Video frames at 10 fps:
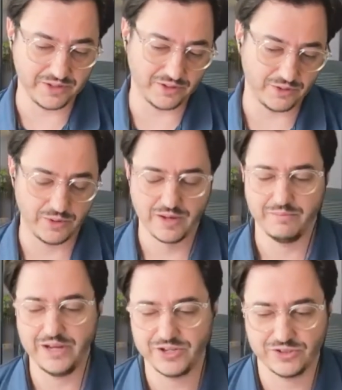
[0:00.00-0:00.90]
you know
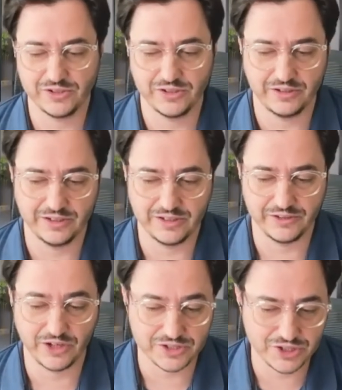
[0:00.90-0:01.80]
make sure
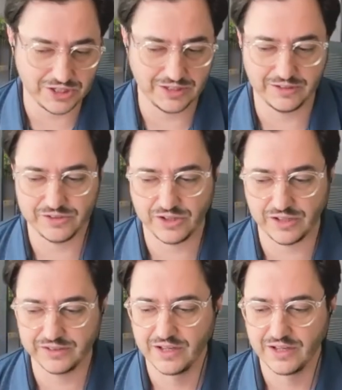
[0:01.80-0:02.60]
they're not cheating they're not